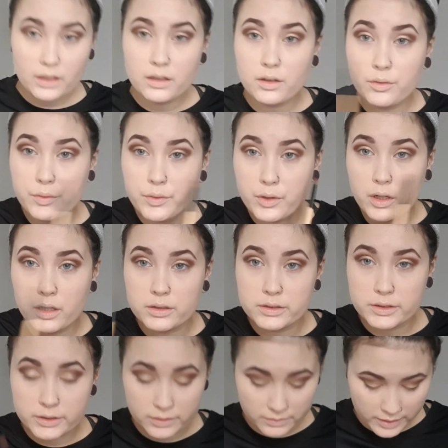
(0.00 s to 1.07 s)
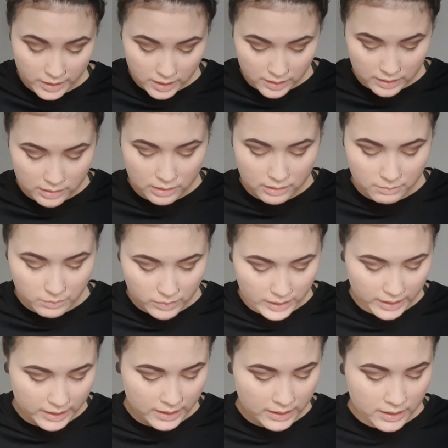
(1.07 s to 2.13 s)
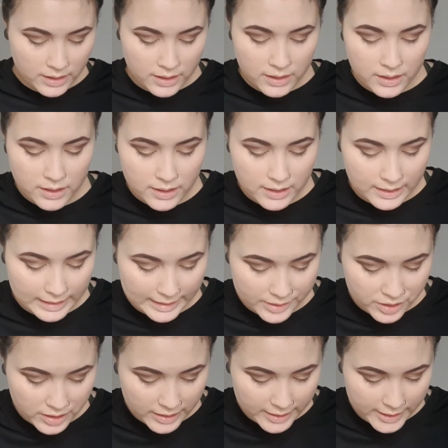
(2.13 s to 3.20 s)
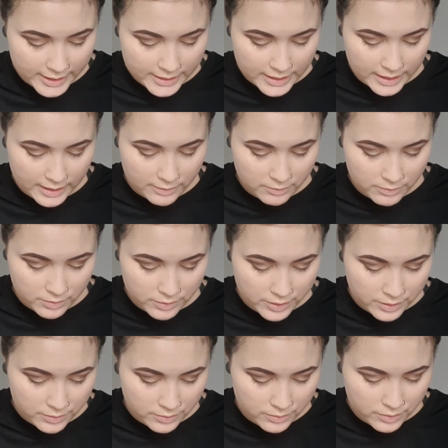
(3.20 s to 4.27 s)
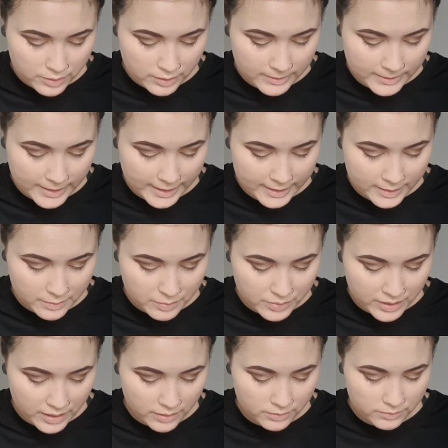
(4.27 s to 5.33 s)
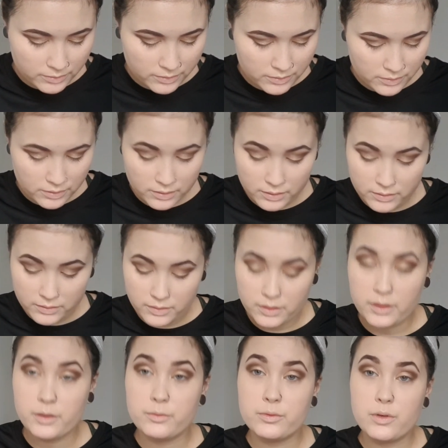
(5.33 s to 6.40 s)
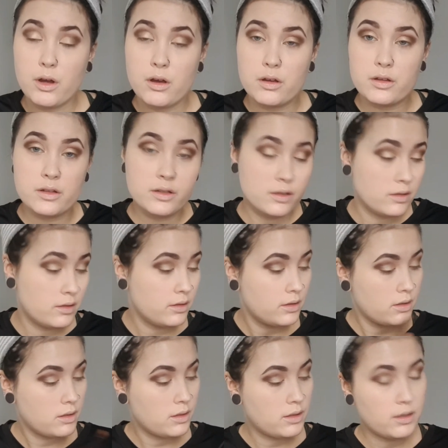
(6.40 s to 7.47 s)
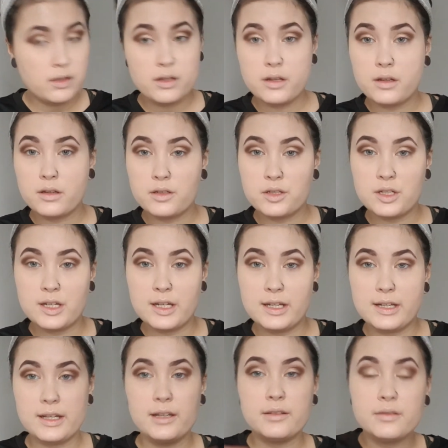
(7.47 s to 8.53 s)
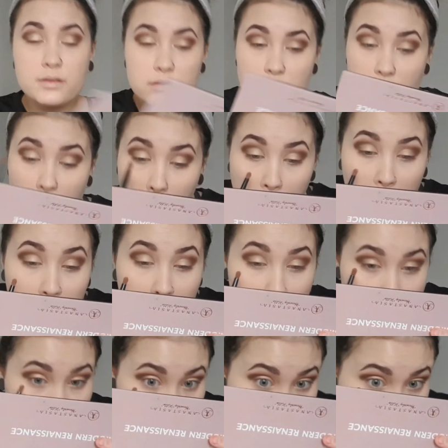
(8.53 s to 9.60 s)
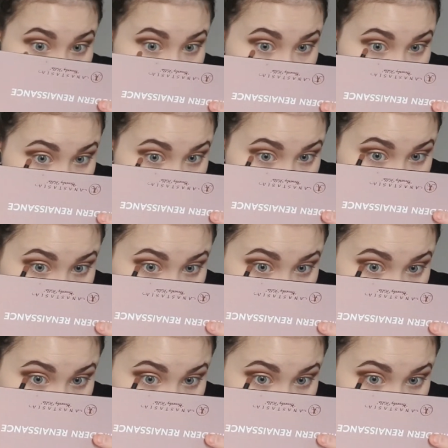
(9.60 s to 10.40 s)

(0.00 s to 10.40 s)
Now for underneath my lash line, I will use a light brown raw sienna just to